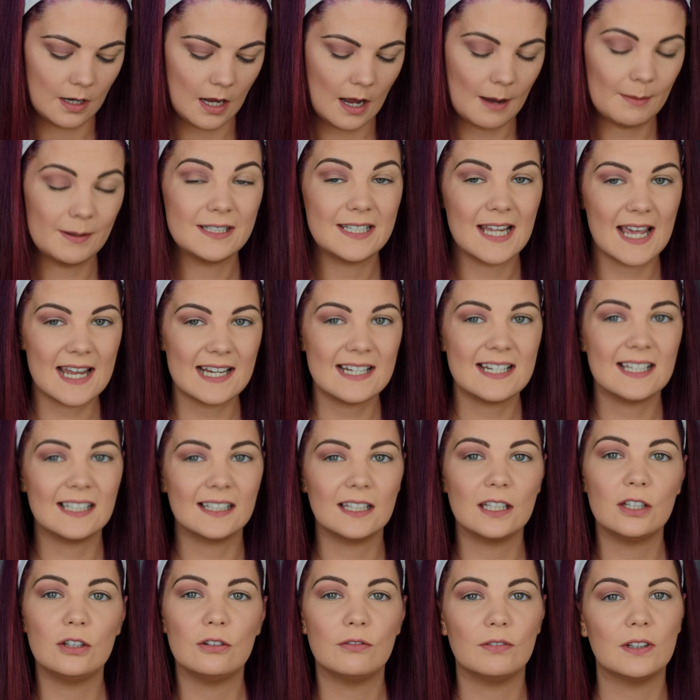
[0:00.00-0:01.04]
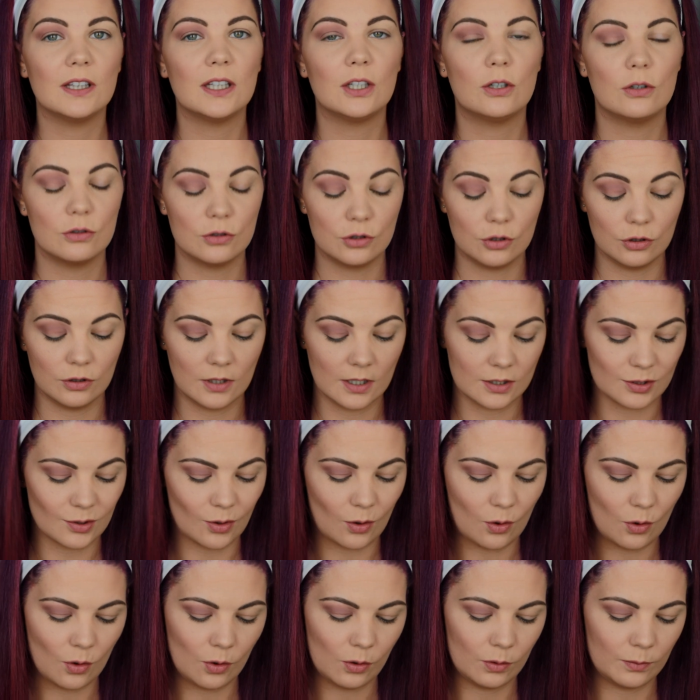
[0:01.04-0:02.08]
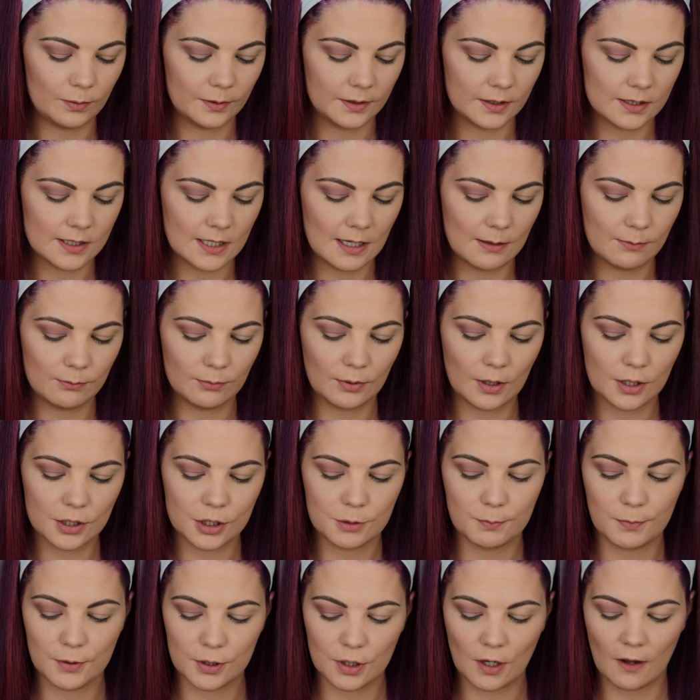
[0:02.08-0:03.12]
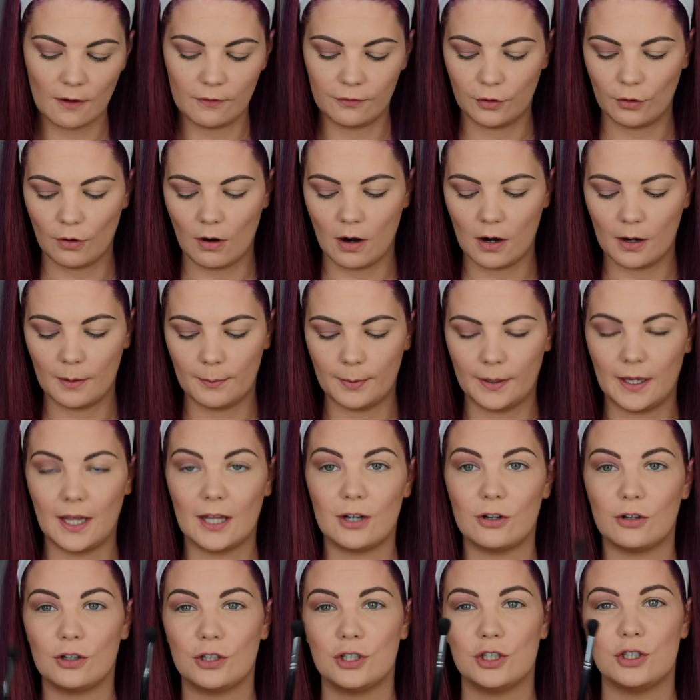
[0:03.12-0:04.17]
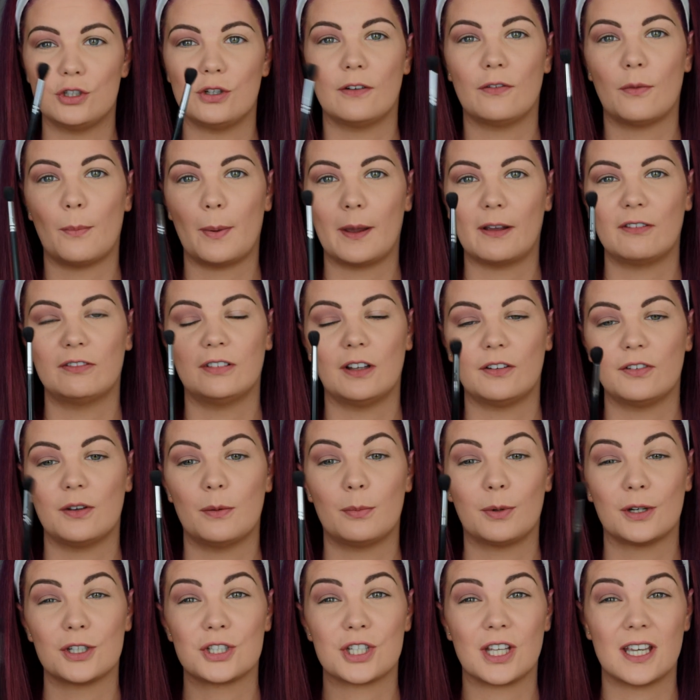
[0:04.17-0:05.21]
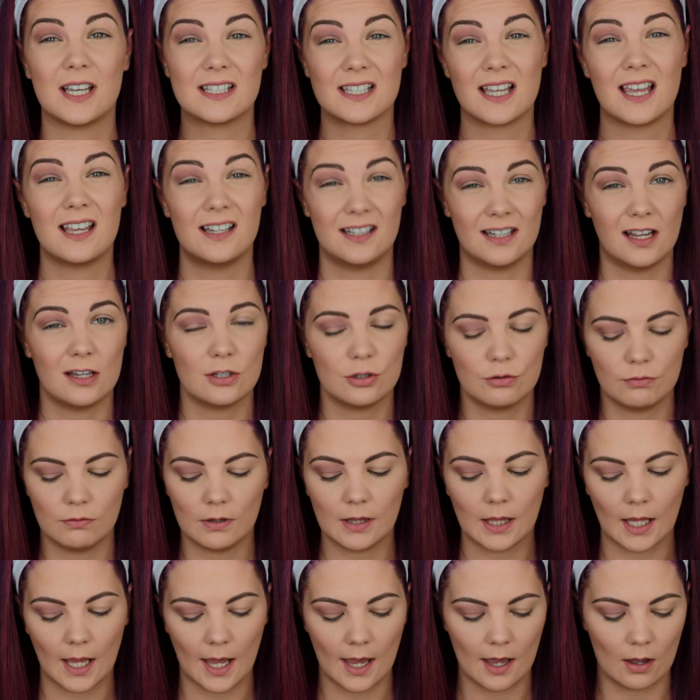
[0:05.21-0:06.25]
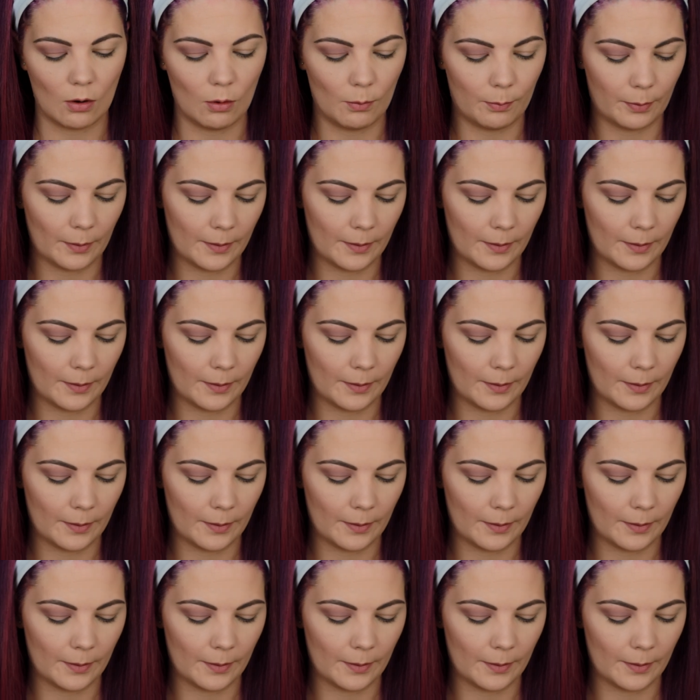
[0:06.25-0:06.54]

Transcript: I mean, technically you really could do this all with the same brush, but if you are a beginner and you do have a big fluffy brush like this, it does really help.